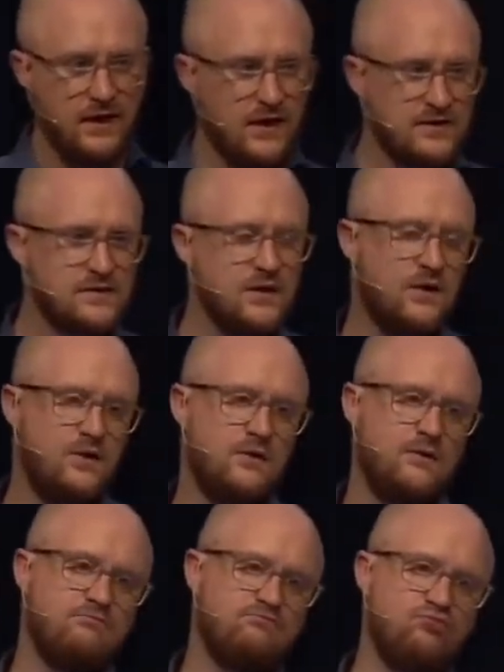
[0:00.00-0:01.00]
And
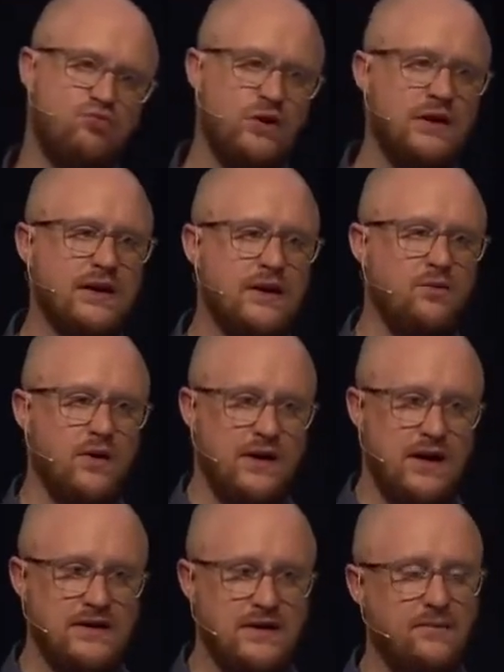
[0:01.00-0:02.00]
so, really, what
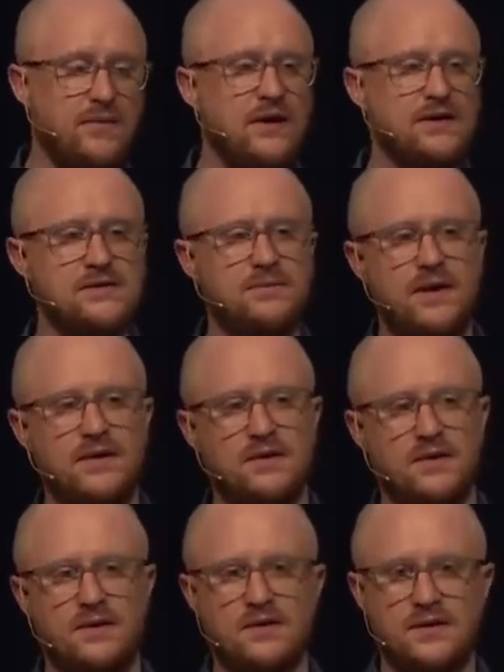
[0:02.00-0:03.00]
it ended up being is
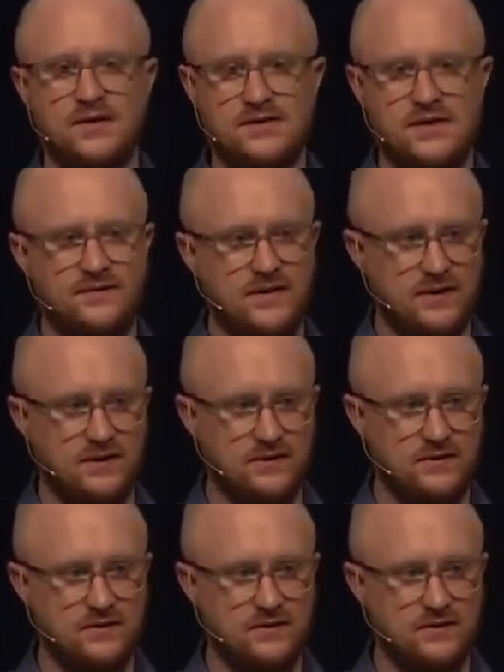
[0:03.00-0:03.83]
dependent on his gifting.